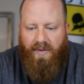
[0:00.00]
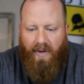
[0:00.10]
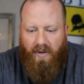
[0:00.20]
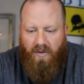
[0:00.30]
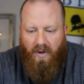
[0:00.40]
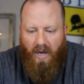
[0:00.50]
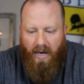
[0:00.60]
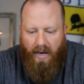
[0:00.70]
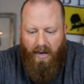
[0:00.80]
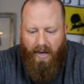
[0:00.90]
in this.
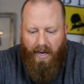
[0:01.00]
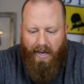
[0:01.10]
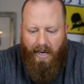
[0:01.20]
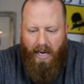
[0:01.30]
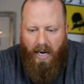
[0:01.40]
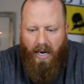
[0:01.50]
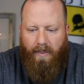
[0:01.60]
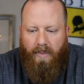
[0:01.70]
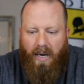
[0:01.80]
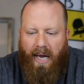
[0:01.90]
Uh,
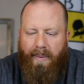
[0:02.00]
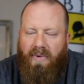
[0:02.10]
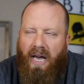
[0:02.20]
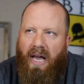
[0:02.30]
I, I'm